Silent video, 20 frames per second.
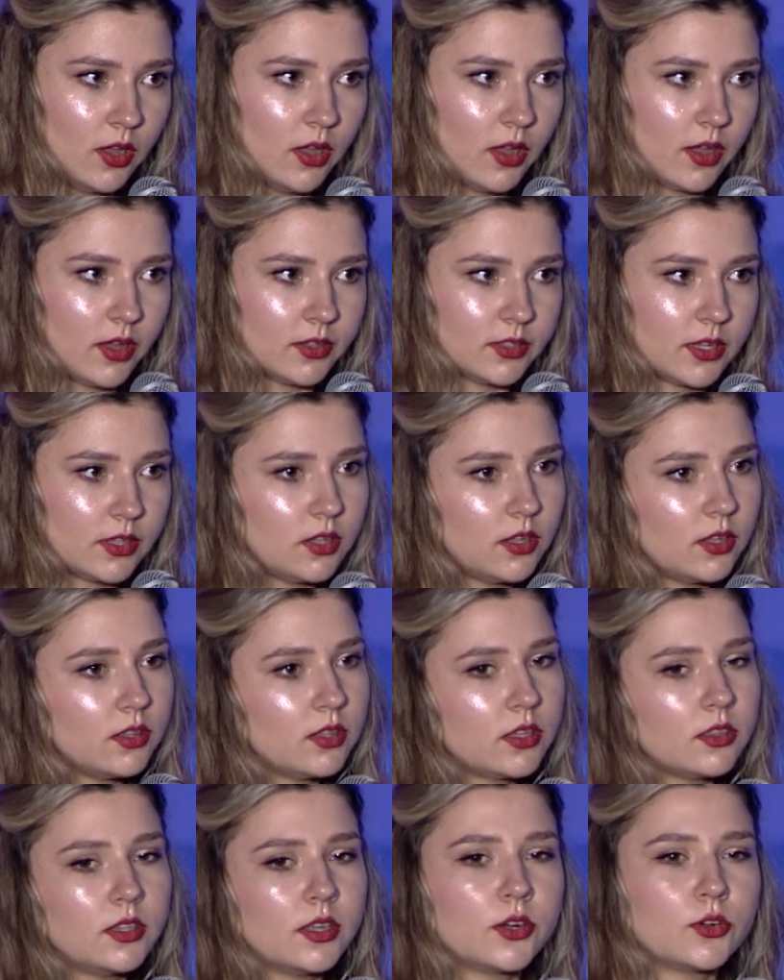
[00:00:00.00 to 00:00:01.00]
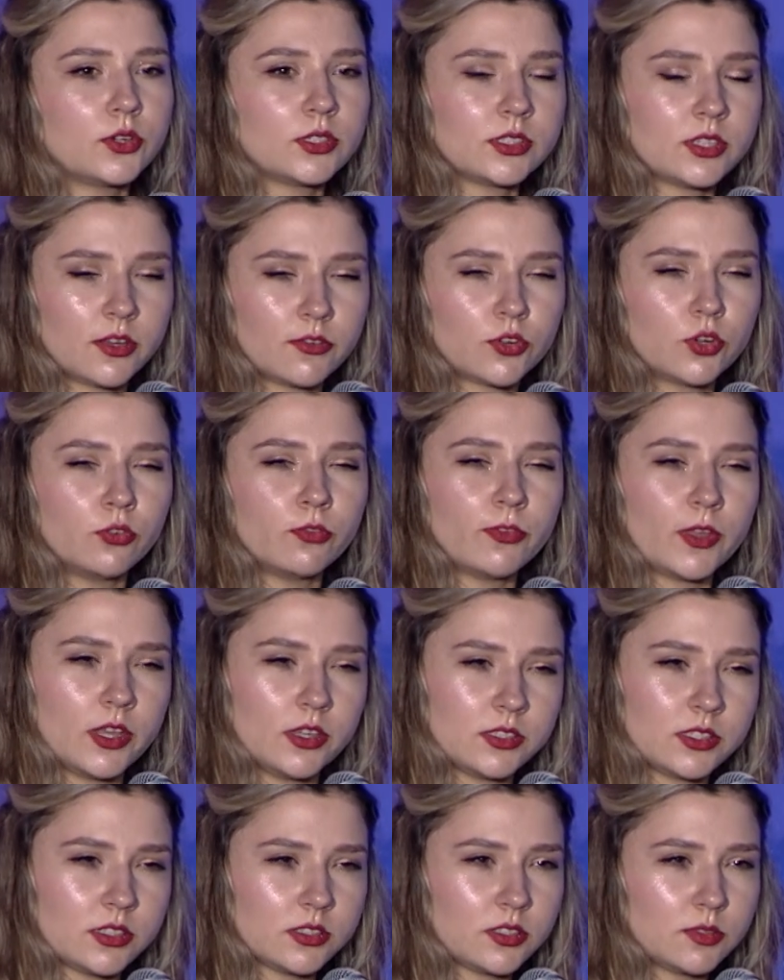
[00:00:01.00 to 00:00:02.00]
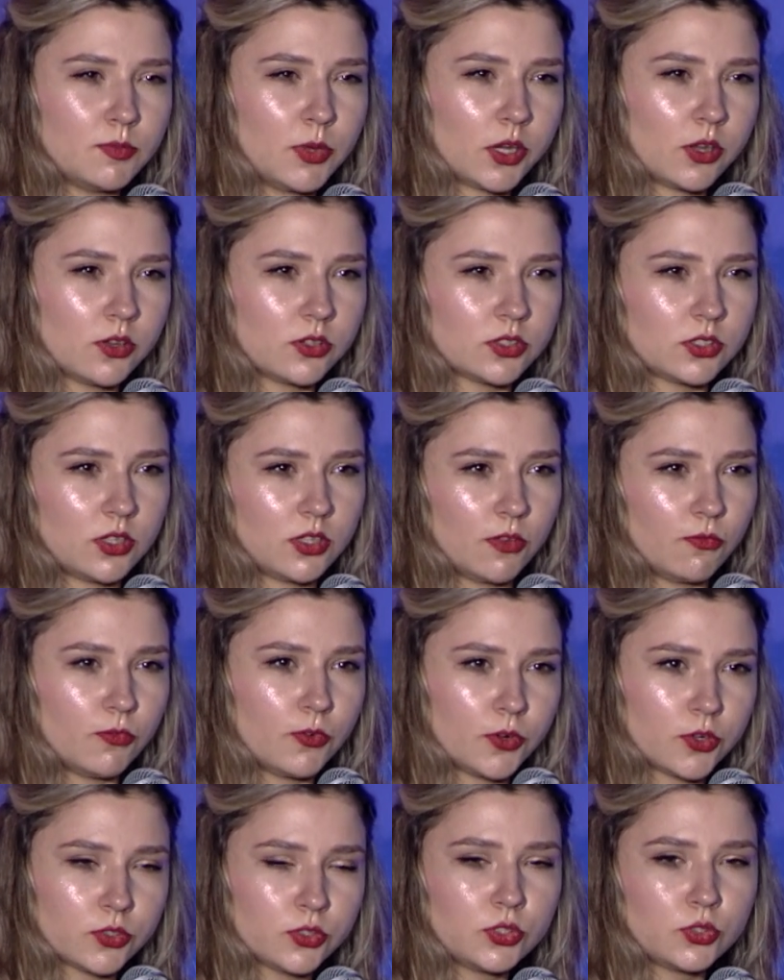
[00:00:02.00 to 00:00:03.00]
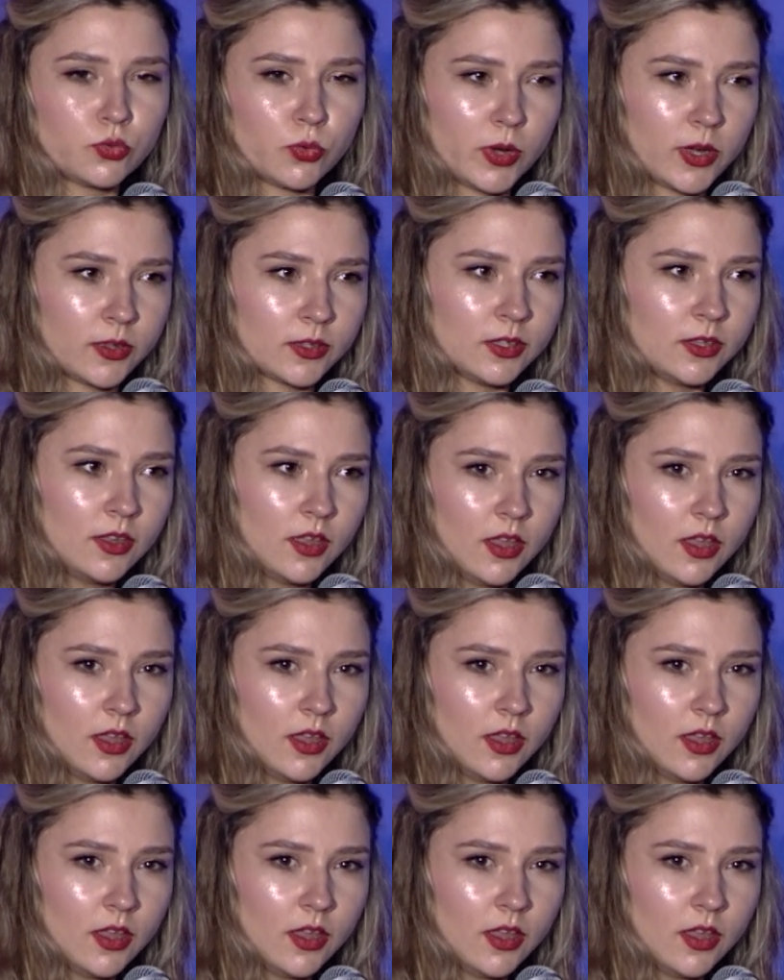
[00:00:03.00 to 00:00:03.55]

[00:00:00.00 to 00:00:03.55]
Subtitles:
And I think that there are several phases, because the first one